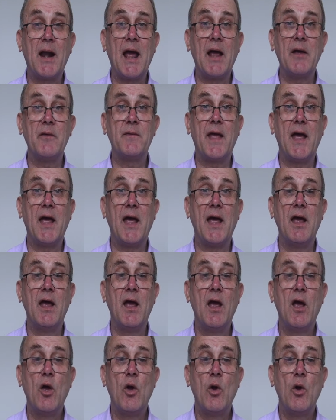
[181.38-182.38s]
out there
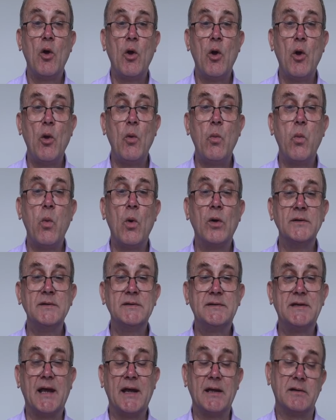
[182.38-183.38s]
who
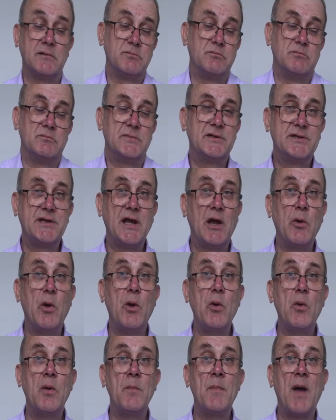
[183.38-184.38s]
want it, so
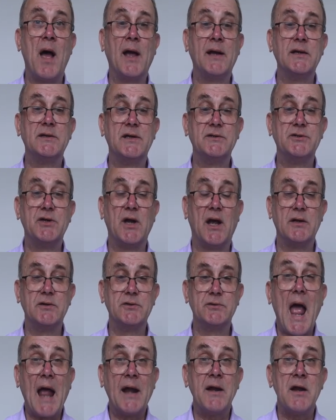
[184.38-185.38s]
who am I to judge?
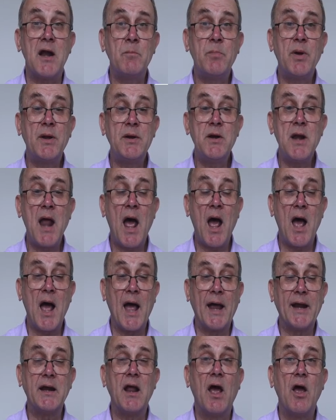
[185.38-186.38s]
At number
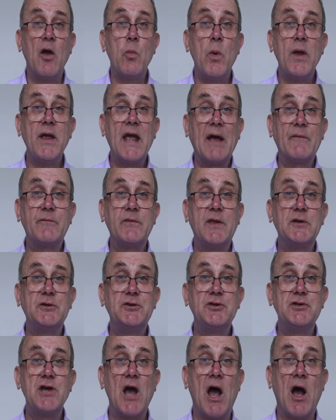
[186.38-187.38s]
9, we have the
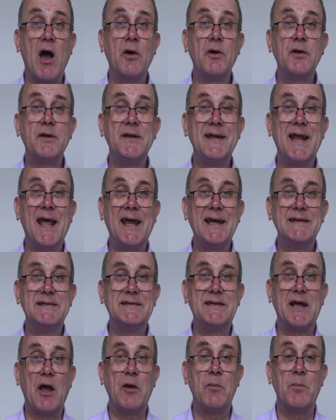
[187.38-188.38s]

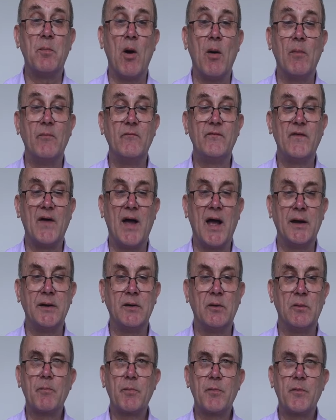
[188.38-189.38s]
Sharknado Pop
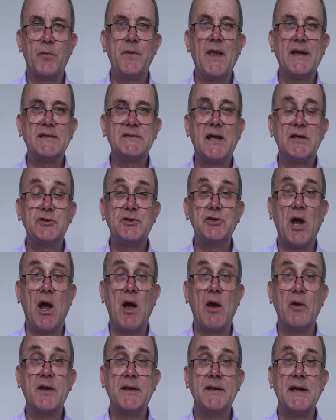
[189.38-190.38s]
Final. This
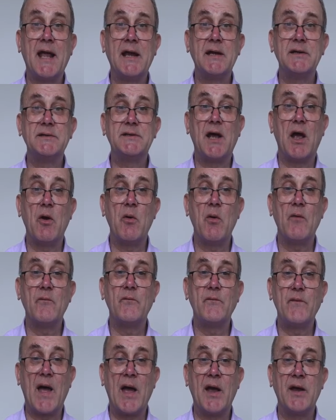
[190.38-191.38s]
Sharknado
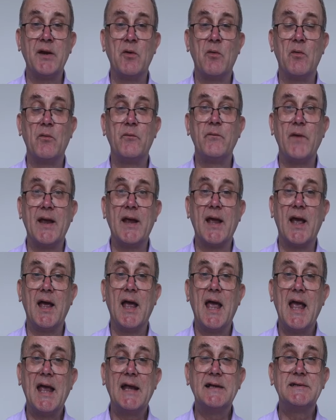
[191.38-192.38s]
Final figure
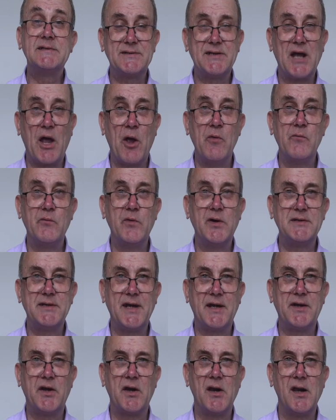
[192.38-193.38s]
is so
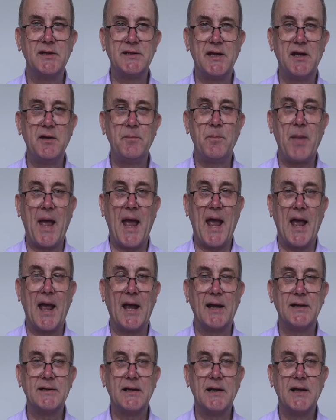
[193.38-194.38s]
ridiculously
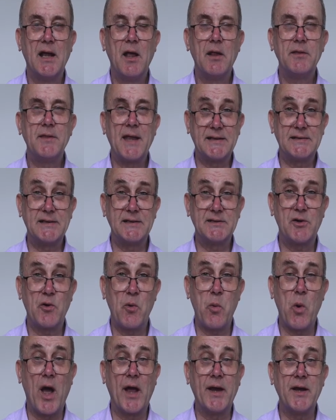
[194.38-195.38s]
bad that it's
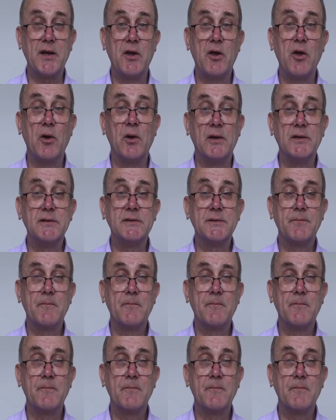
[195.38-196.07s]
quite good.